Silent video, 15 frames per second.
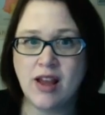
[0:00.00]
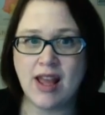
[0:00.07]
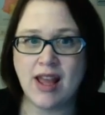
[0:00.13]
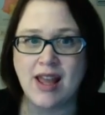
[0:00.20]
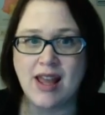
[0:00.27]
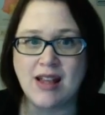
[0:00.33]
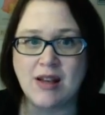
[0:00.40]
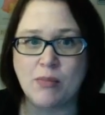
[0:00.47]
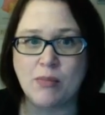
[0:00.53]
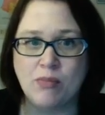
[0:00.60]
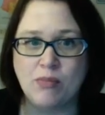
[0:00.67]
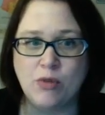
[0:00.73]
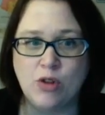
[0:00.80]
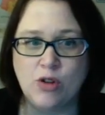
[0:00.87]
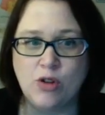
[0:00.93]
It
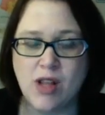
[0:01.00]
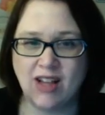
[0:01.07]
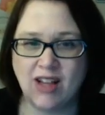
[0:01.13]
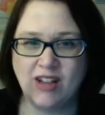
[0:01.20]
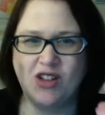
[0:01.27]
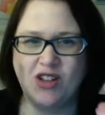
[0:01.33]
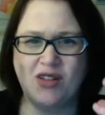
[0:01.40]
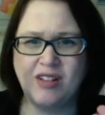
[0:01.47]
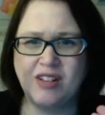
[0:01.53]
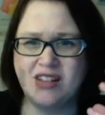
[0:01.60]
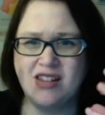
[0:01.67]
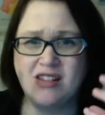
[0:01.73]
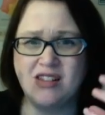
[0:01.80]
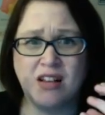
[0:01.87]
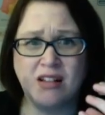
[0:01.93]

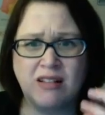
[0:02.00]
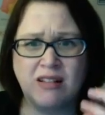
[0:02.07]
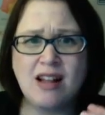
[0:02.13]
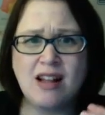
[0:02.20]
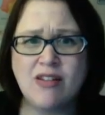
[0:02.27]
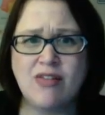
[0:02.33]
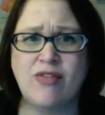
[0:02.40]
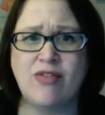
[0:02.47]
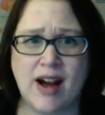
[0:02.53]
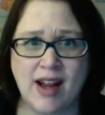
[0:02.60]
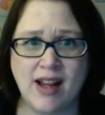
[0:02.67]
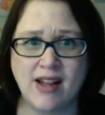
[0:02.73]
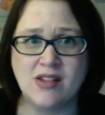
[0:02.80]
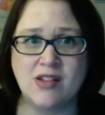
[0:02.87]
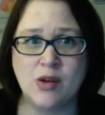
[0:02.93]

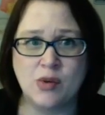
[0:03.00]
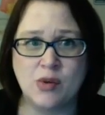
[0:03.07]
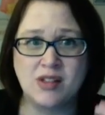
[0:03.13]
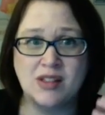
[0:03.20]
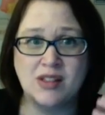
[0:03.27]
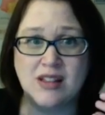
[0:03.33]
solidifies those